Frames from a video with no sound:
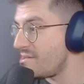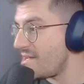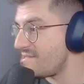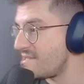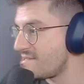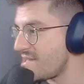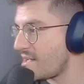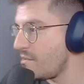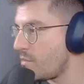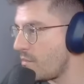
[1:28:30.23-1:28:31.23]
That's
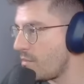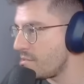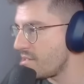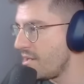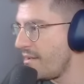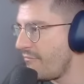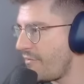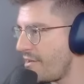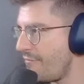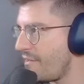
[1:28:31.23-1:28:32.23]
exactly what I want.
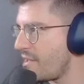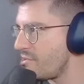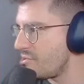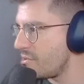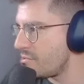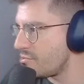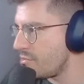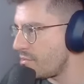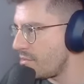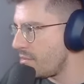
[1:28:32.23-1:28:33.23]
Verification
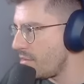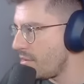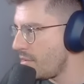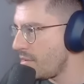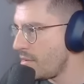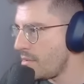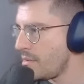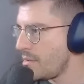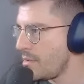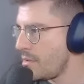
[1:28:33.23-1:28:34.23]
controller.
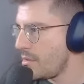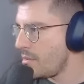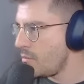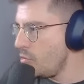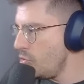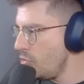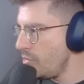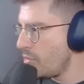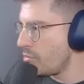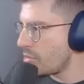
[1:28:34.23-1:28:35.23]
Ooh,
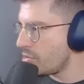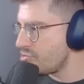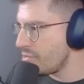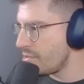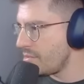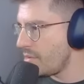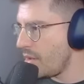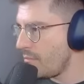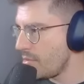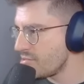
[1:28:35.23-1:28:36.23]
no, not controller.
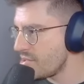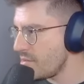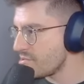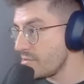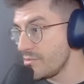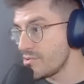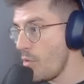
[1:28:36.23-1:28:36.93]
Almost. That was close.